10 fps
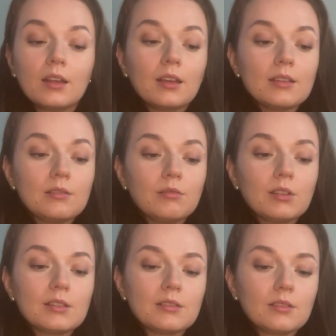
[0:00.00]
As you
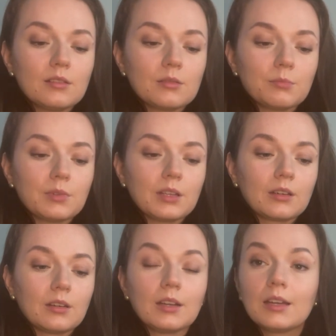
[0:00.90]
can see, this
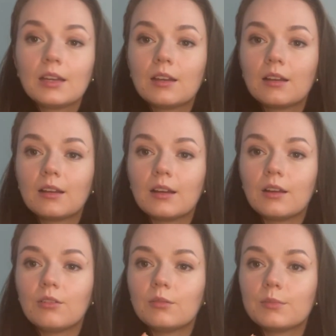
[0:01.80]
like
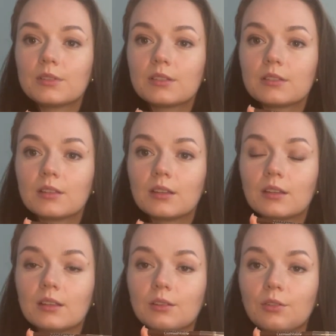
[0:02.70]

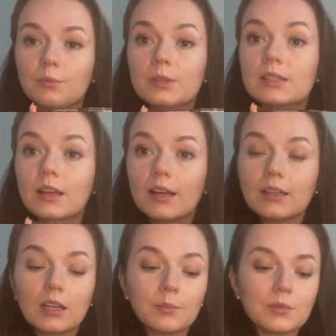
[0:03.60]
it's almost
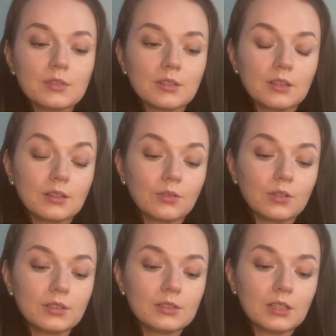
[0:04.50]
gone. I'm using it
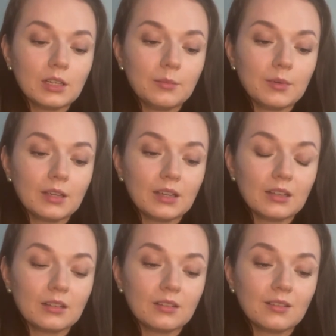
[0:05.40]
all the time,
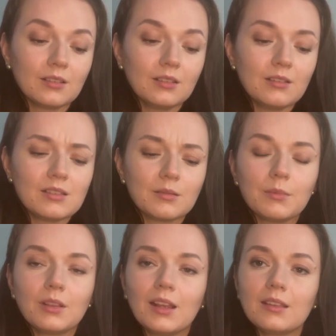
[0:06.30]
and there is
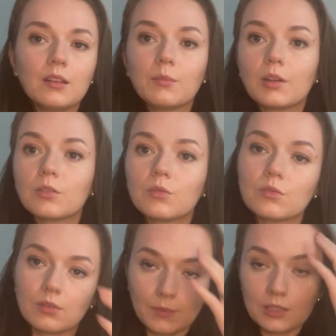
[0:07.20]
nothing
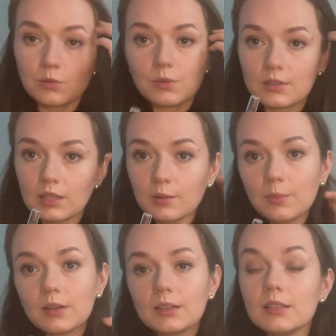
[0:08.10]
much to say
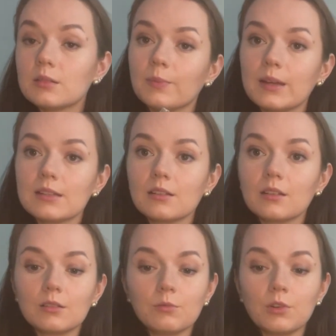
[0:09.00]
about this pencil.
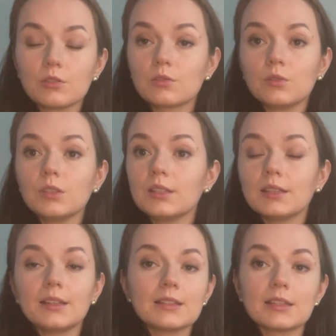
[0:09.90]
It works good,
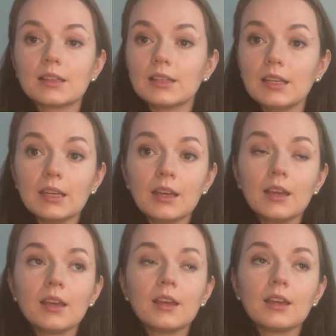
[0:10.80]
it doesn't leak,
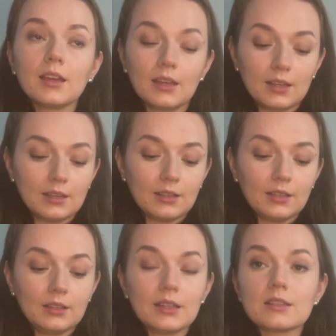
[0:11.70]

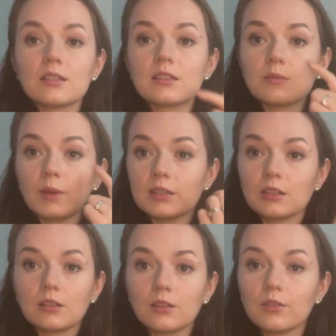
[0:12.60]
it doesn't smash
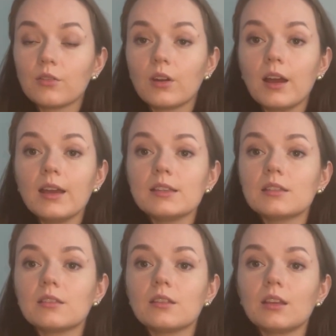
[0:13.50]
under your eyes,
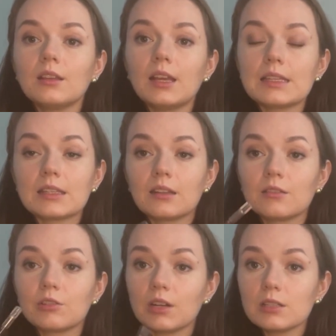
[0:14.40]
it
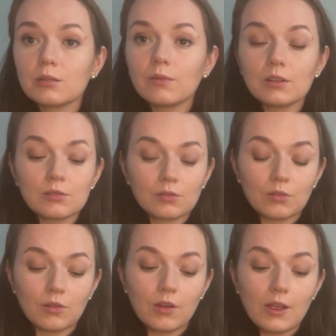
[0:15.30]
doesn't transfer.
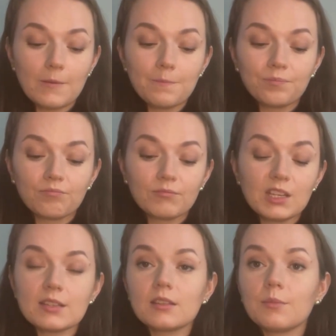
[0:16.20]
So
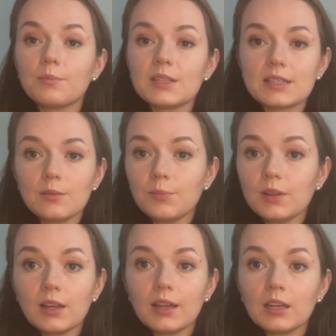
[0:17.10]
just the
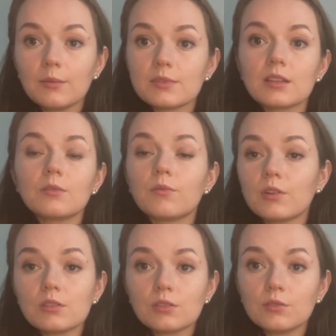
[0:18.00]
simple items that
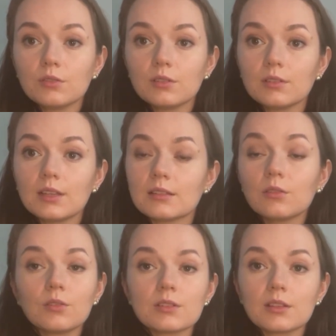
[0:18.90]
works good,
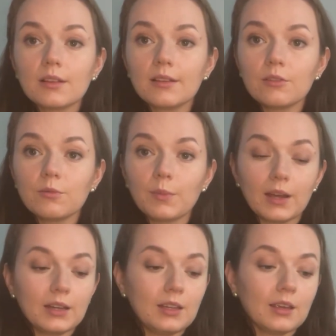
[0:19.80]
doesn't cost a lot of
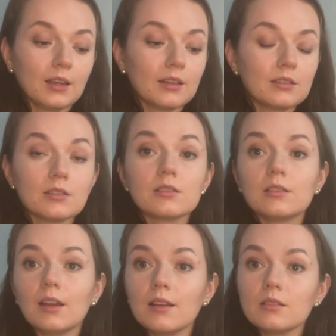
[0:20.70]
money, and
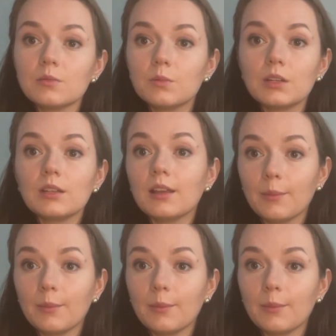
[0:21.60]
just does what it